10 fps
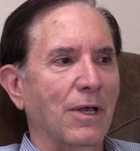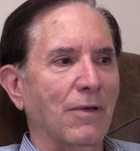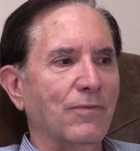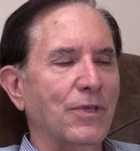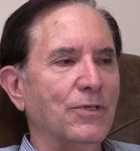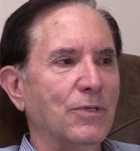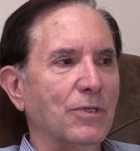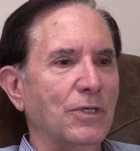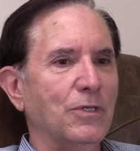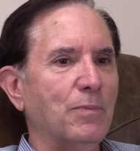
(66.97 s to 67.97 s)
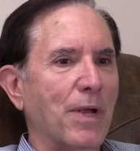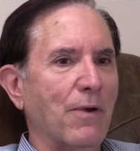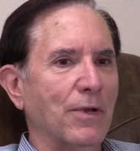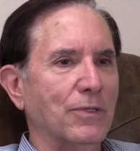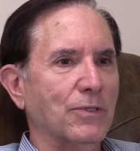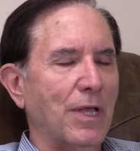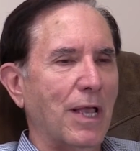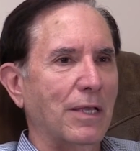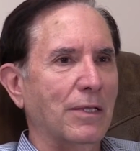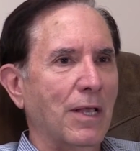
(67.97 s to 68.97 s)
of this these parents
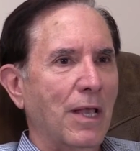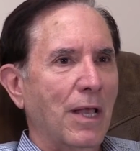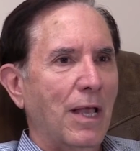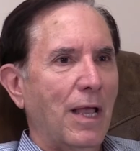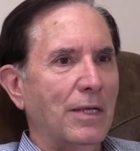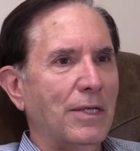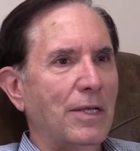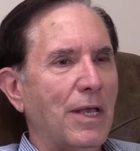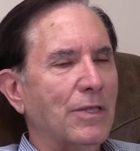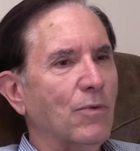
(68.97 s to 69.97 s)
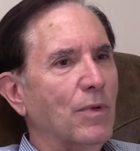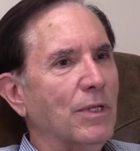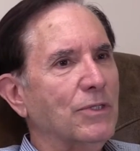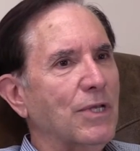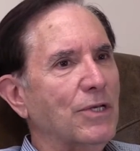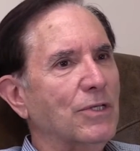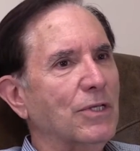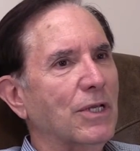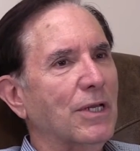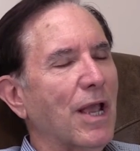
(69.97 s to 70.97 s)
and and he had the
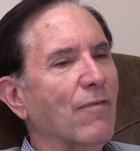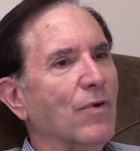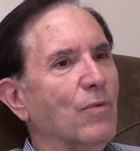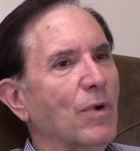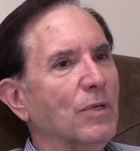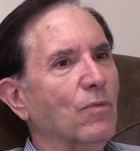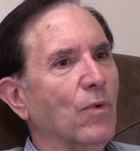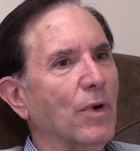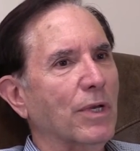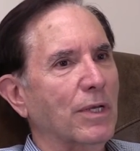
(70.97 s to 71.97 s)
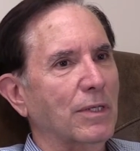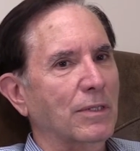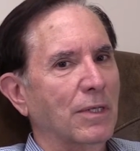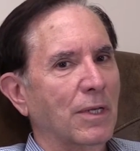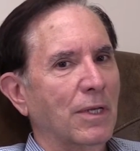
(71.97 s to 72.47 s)
realization that everyone working